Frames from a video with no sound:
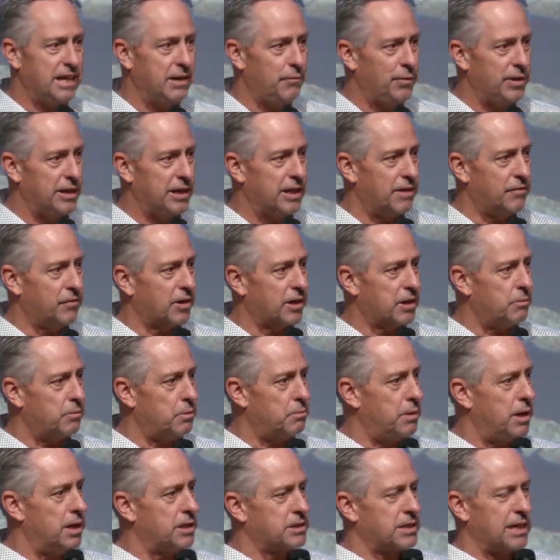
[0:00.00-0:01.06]
And we did that for a
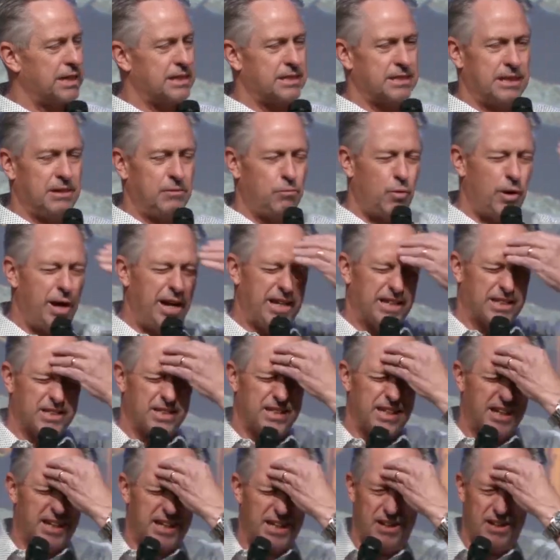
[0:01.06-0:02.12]
couple months. I said, Wait a
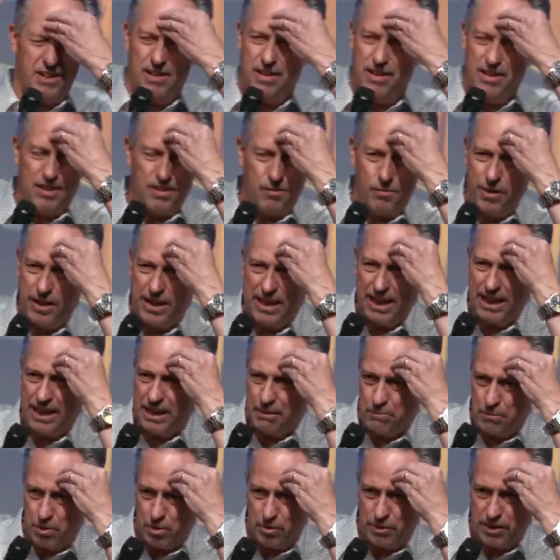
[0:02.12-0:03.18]
second, we can't
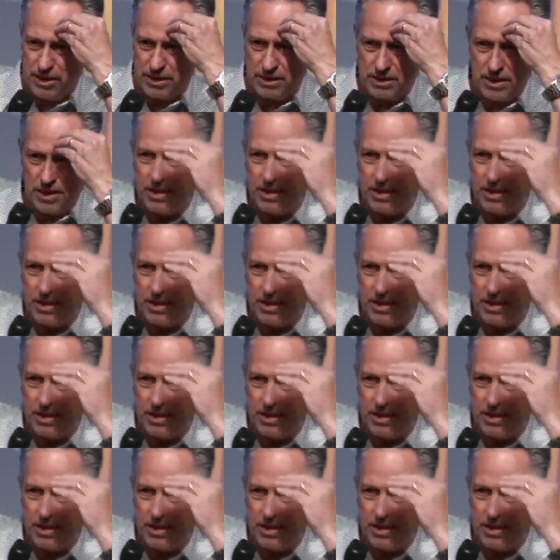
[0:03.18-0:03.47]
keep doing this.